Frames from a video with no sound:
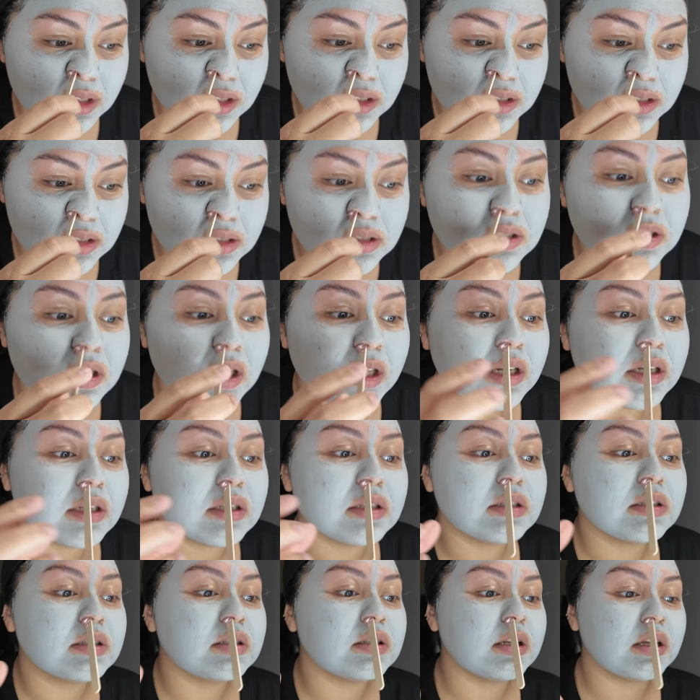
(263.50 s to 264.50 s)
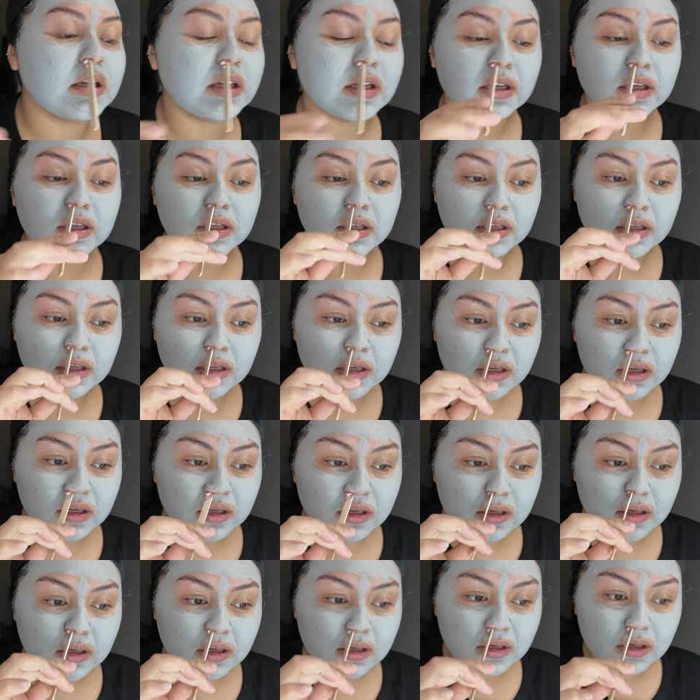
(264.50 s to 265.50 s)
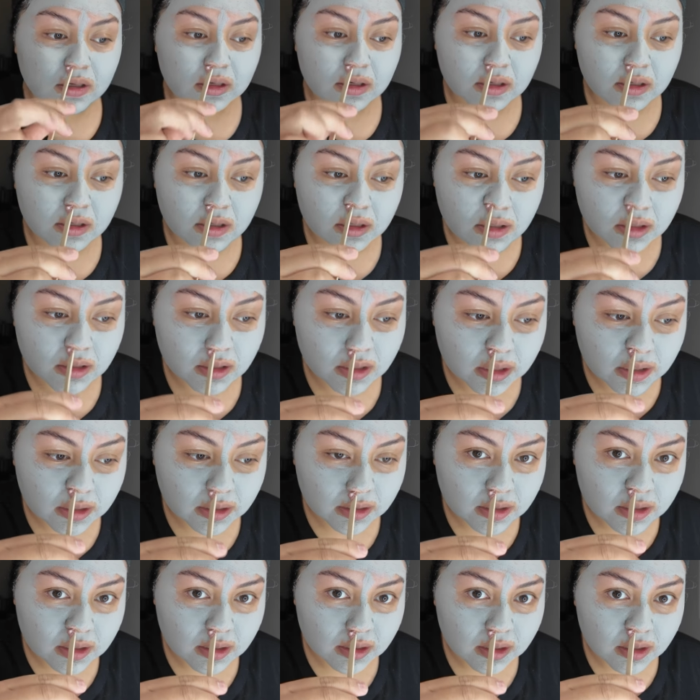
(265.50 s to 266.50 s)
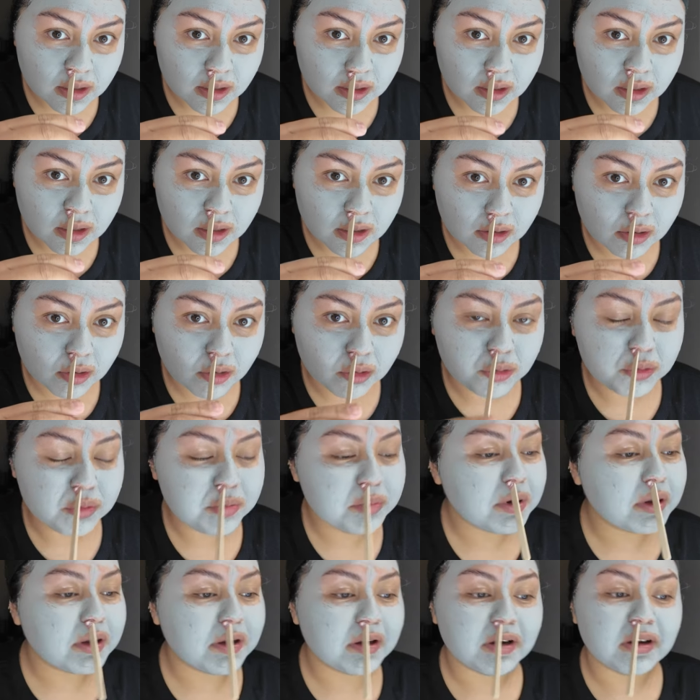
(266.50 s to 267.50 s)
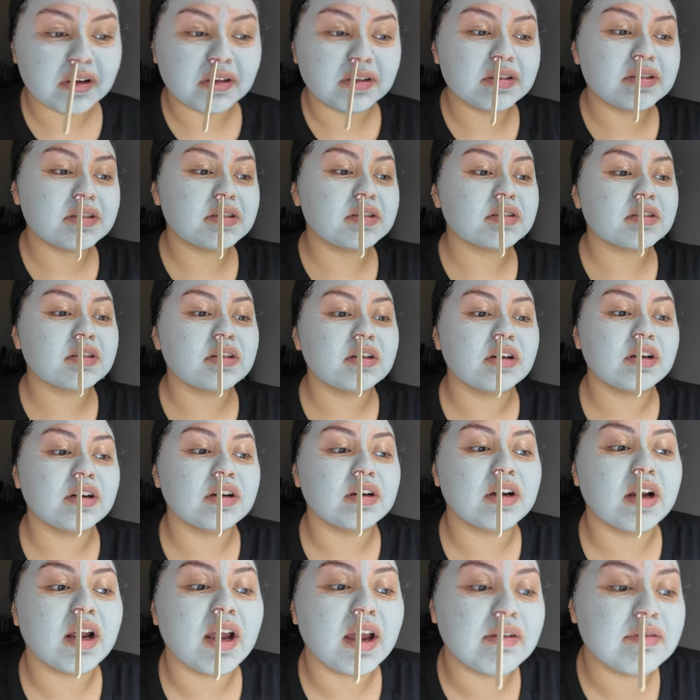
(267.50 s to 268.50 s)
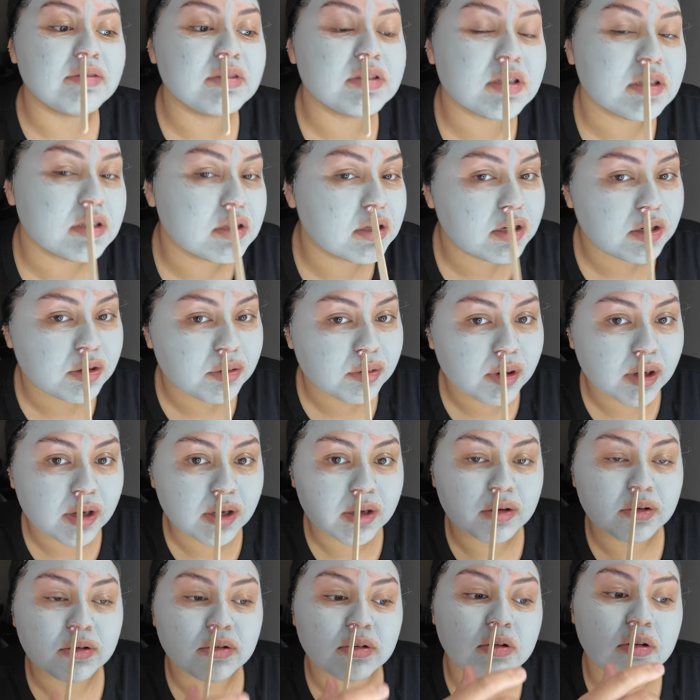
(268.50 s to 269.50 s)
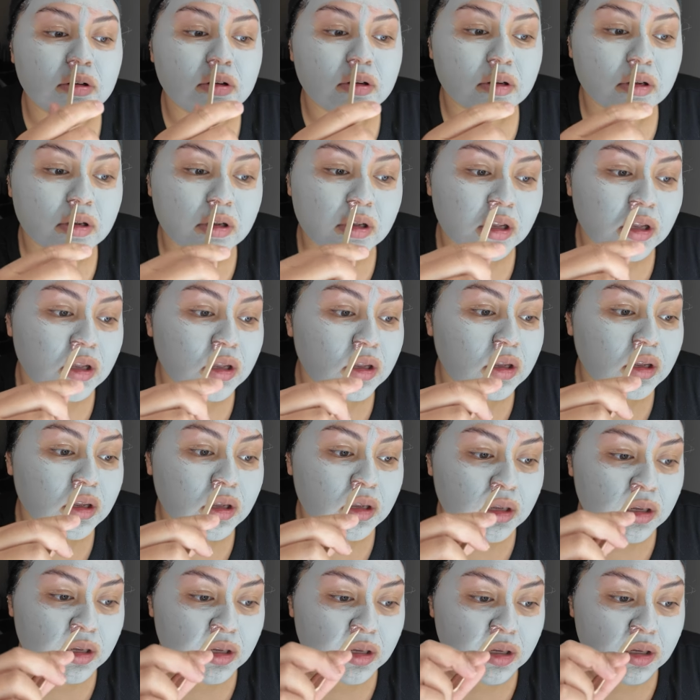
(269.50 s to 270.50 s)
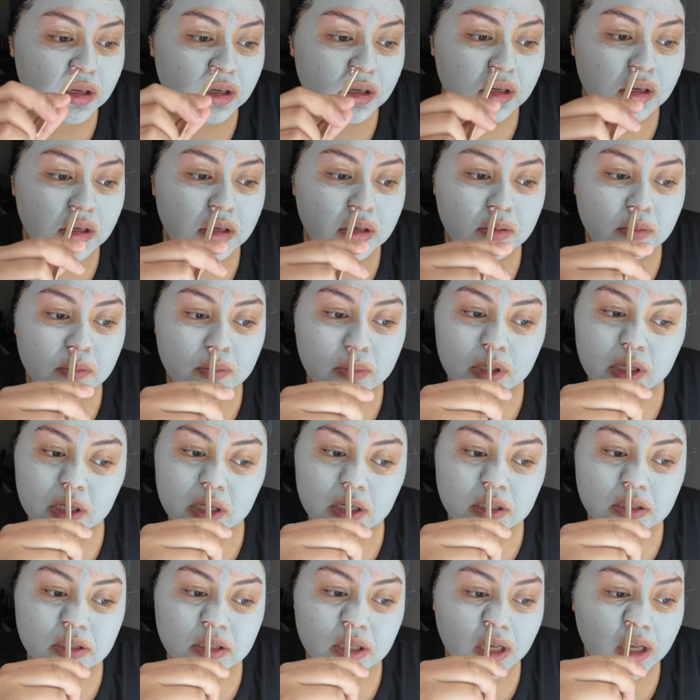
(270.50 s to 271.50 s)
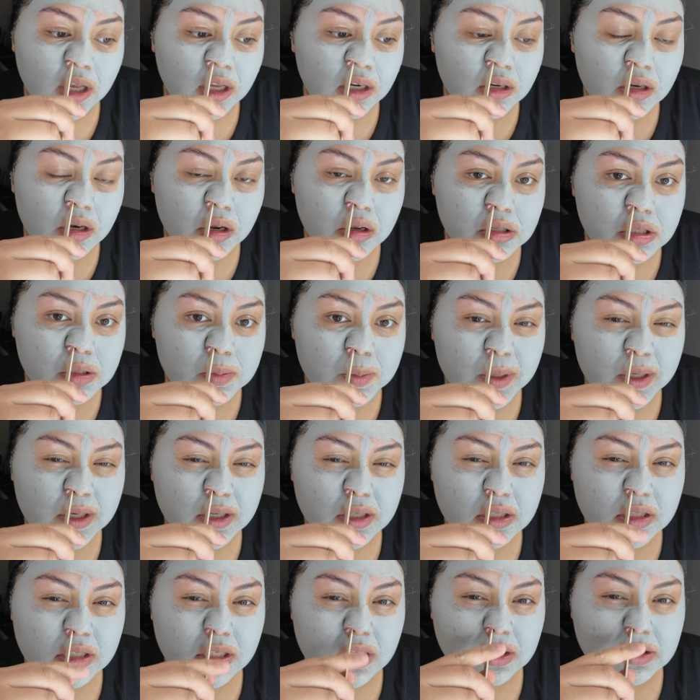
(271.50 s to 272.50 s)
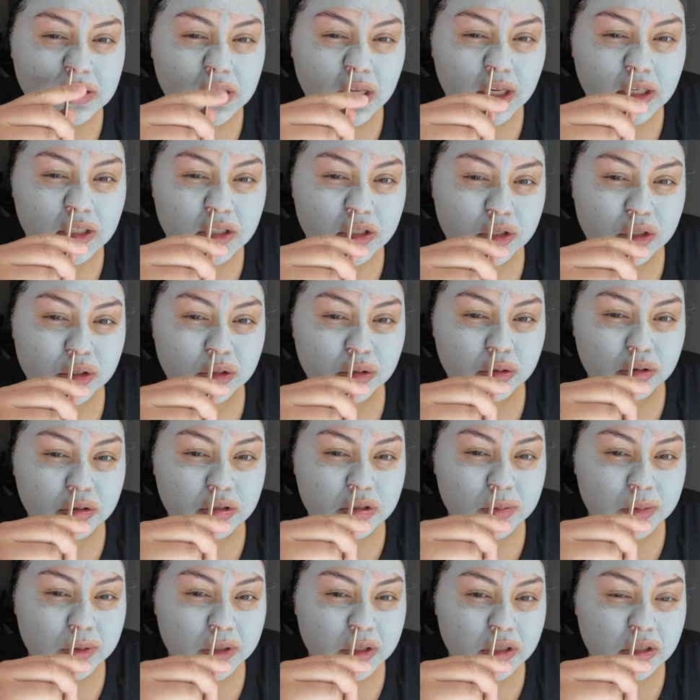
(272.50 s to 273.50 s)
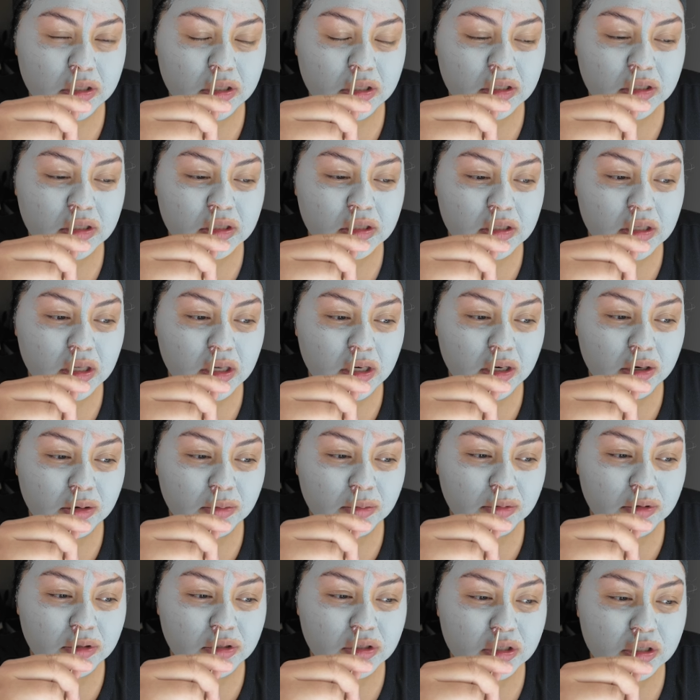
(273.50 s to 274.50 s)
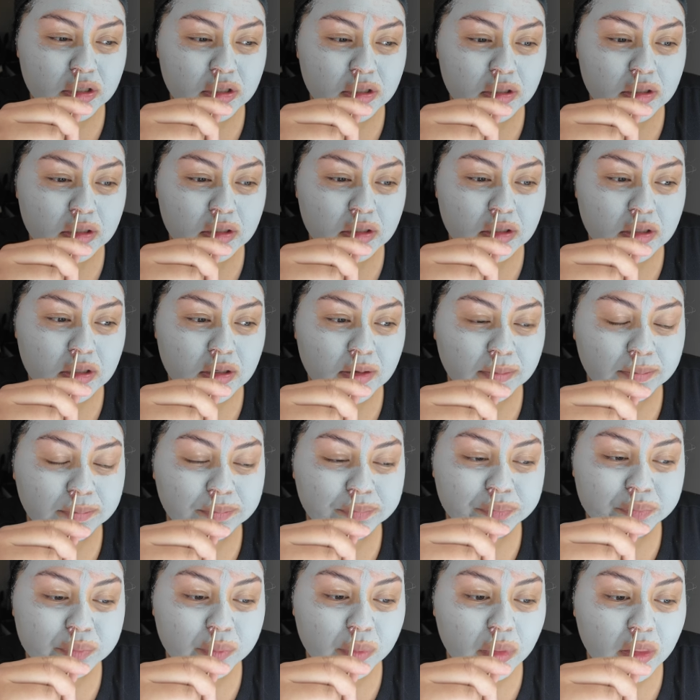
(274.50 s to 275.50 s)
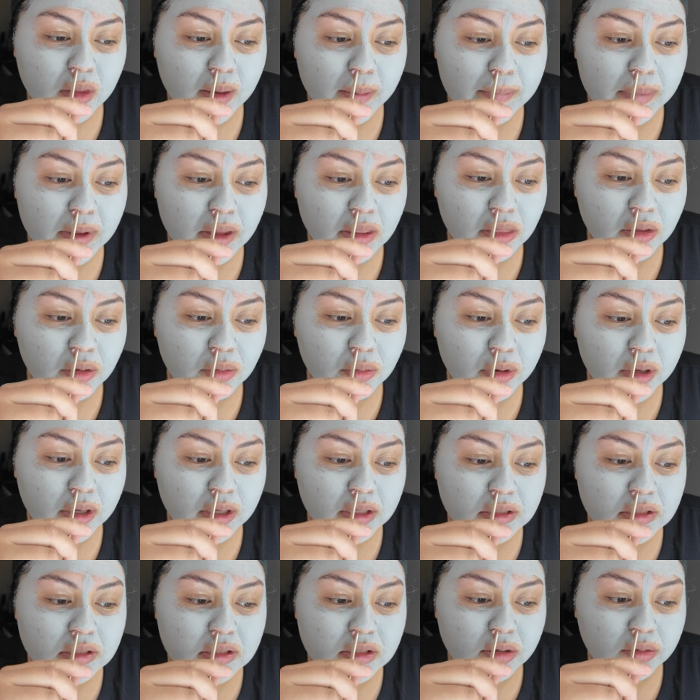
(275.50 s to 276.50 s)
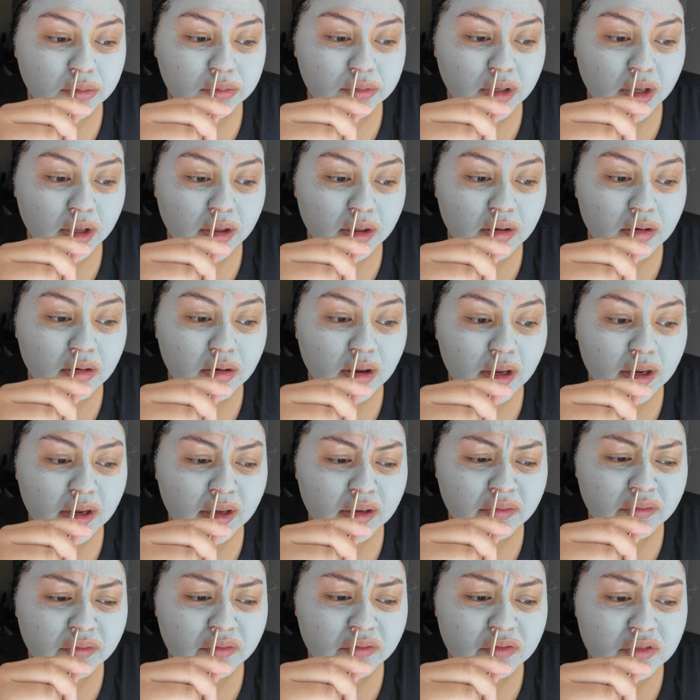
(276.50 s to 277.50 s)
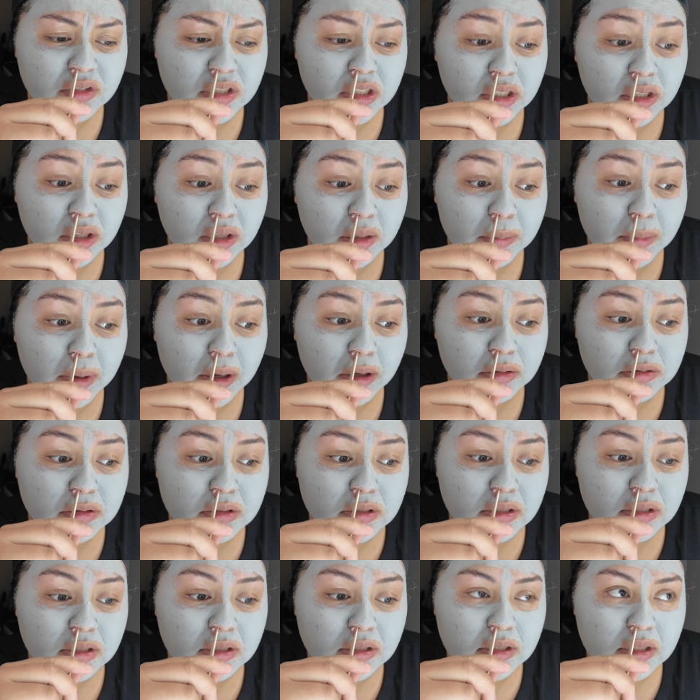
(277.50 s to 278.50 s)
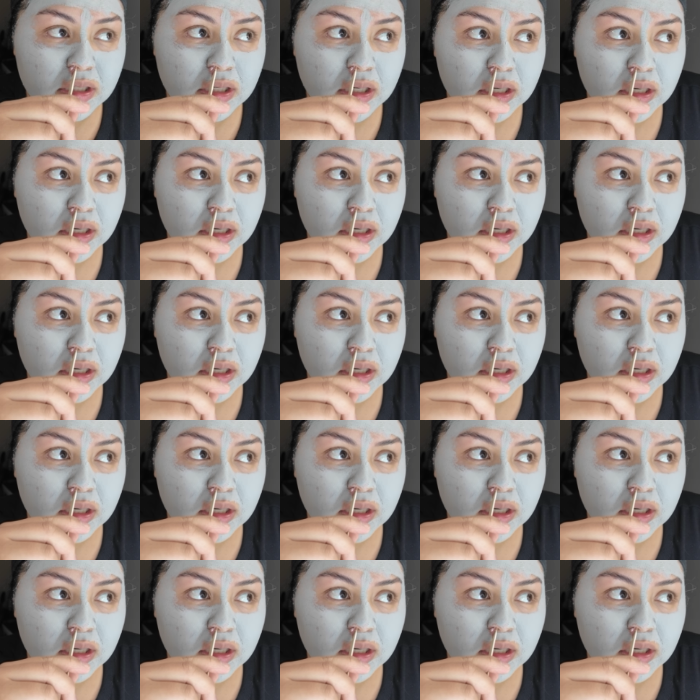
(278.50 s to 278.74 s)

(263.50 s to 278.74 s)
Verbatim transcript: and just let it sit. Like, oh my god, this is gonna hurt. I haven't done it in a while. Because I had nose piercings. I had two nose piercings and it would just be in the way. So now I've taken them out since